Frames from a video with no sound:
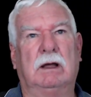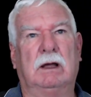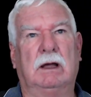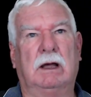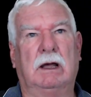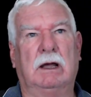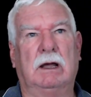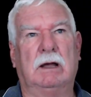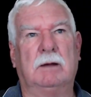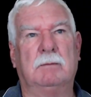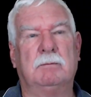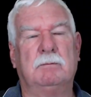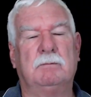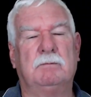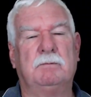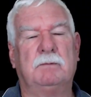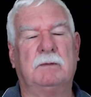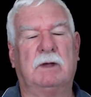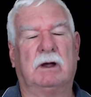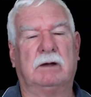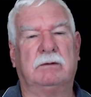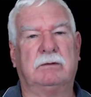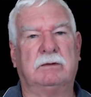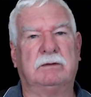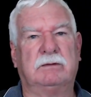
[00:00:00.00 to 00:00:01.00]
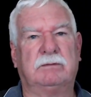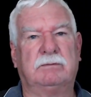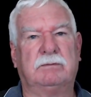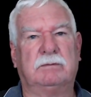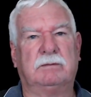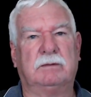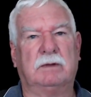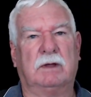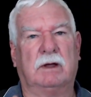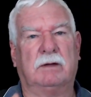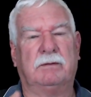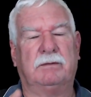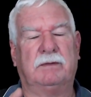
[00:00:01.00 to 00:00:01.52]

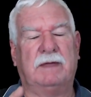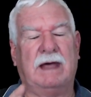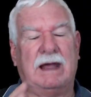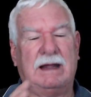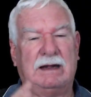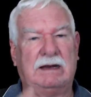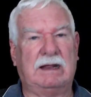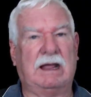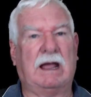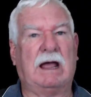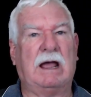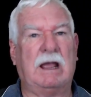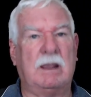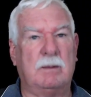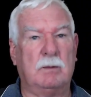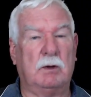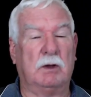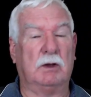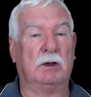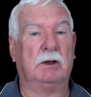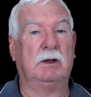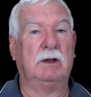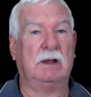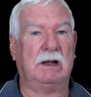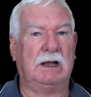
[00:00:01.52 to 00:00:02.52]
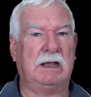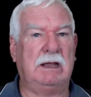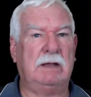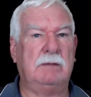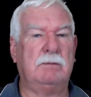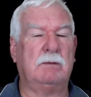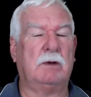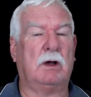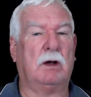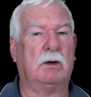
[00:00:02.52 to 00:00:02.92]
of that game early.